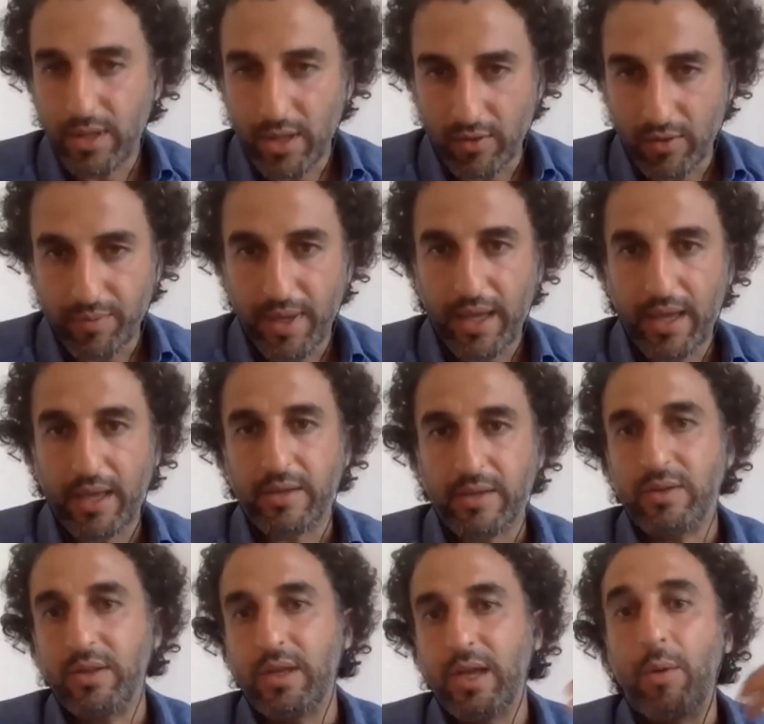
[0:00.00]
of
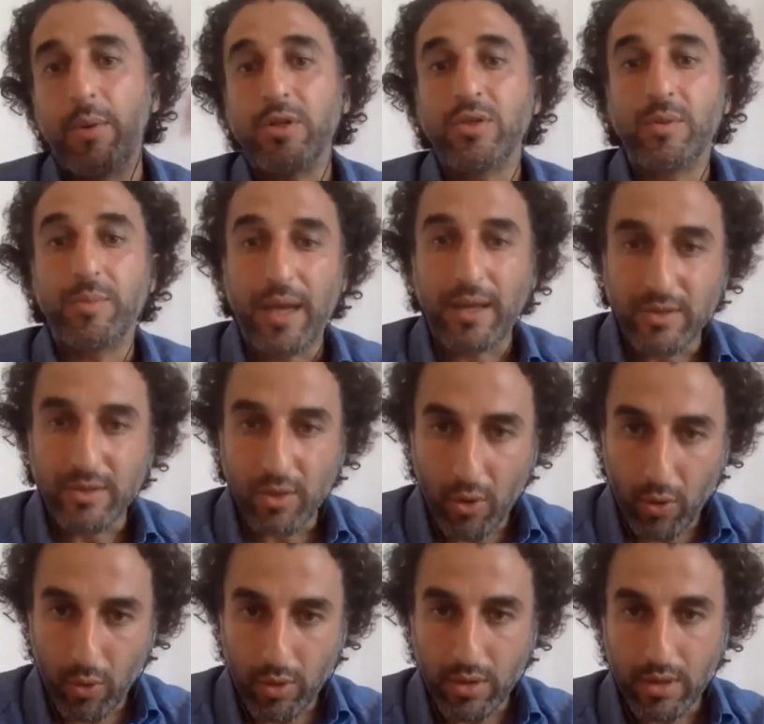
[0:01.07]
banks, how much the banks
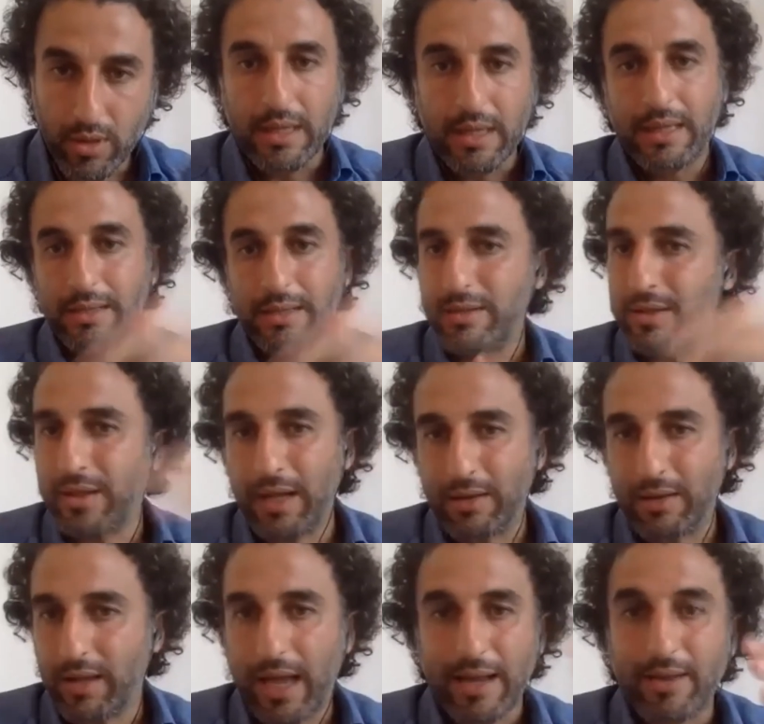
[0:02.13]
own, this is
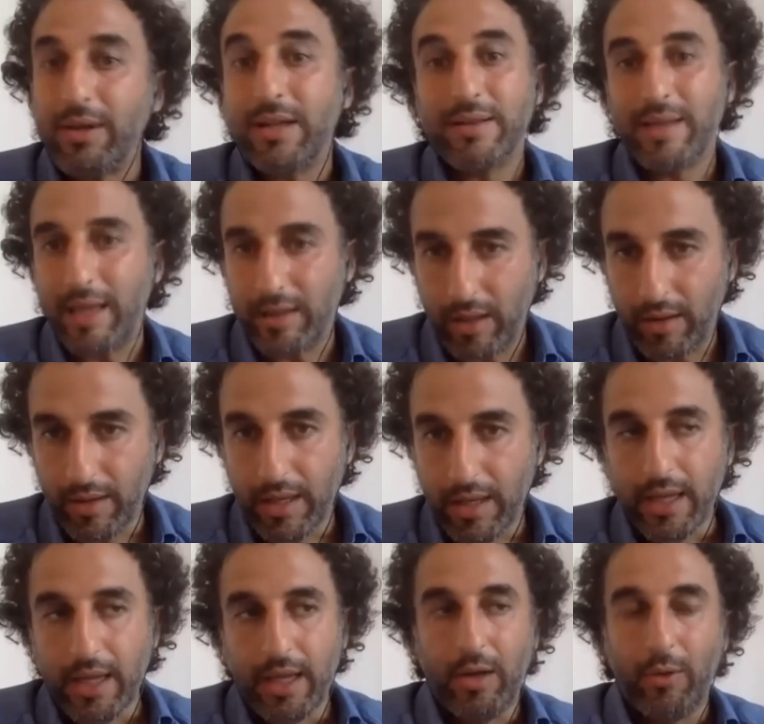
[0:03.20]
not aggregate data.
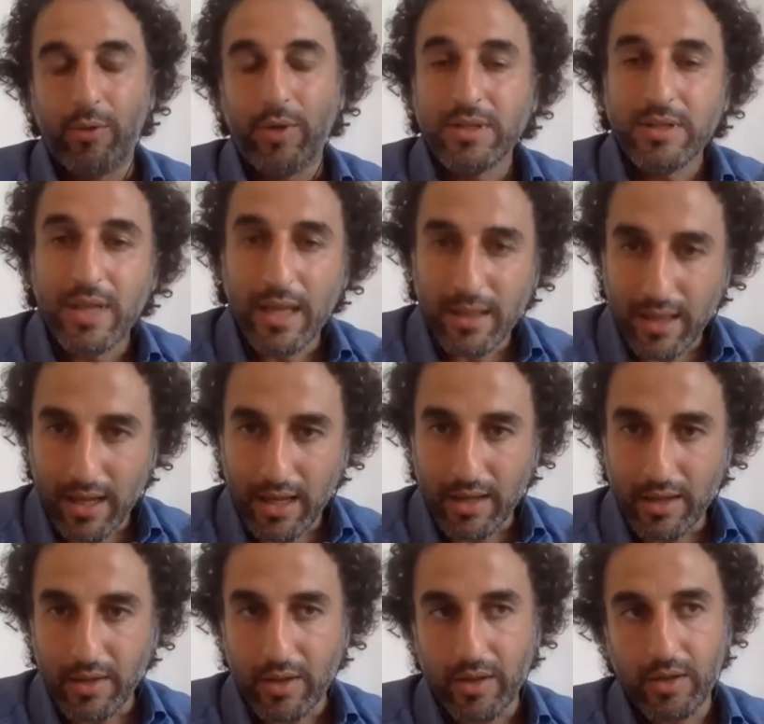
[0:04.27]
Now this
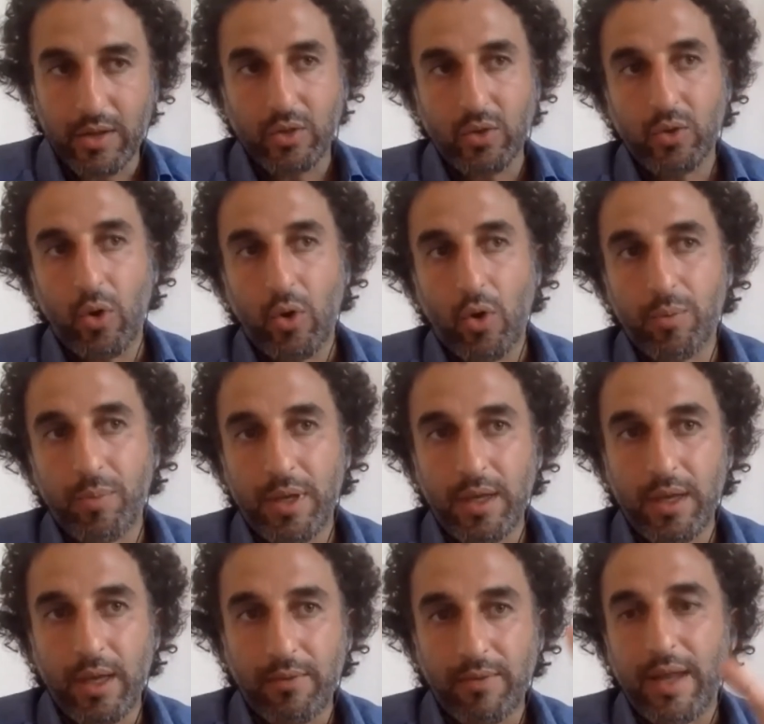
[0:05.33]
data should all
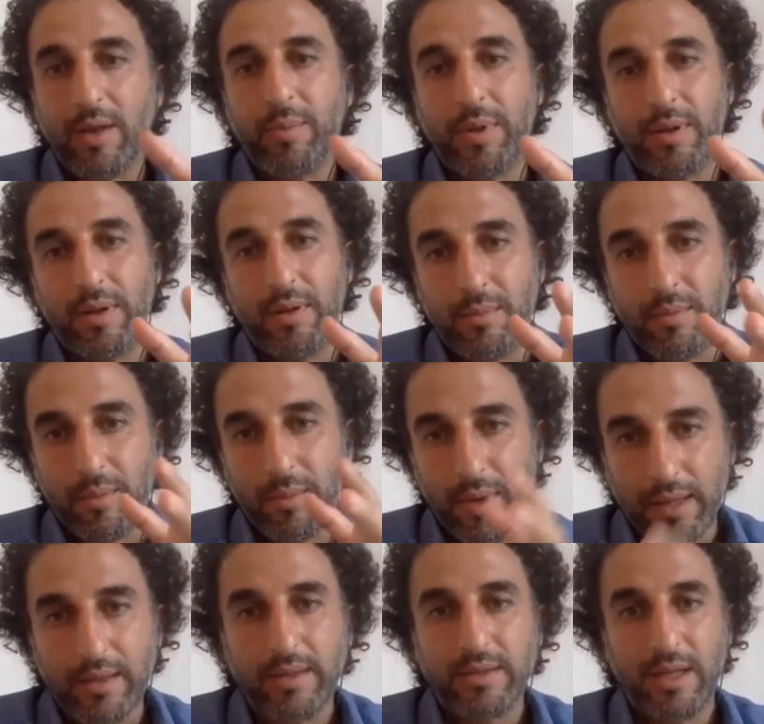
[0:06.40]
be available
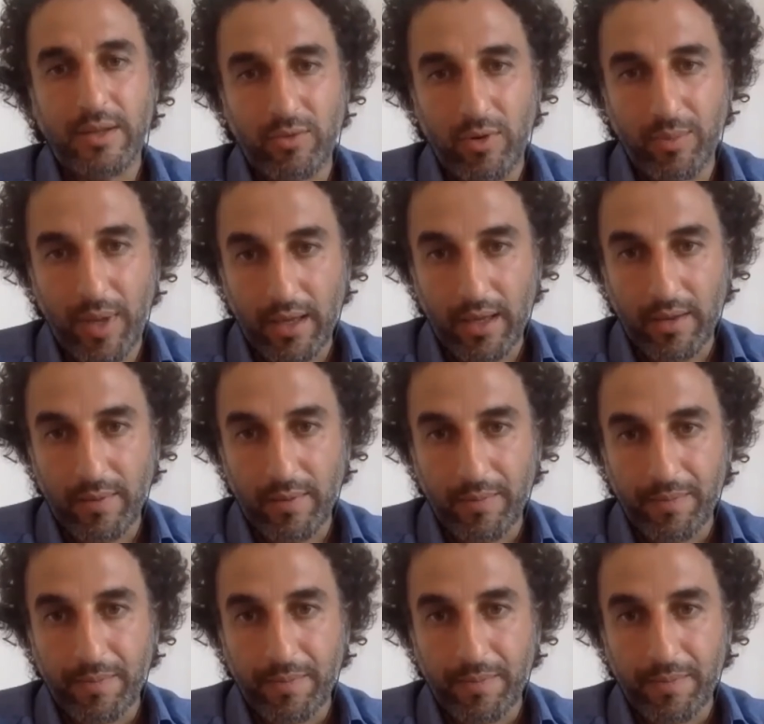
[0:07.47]
at the central bank.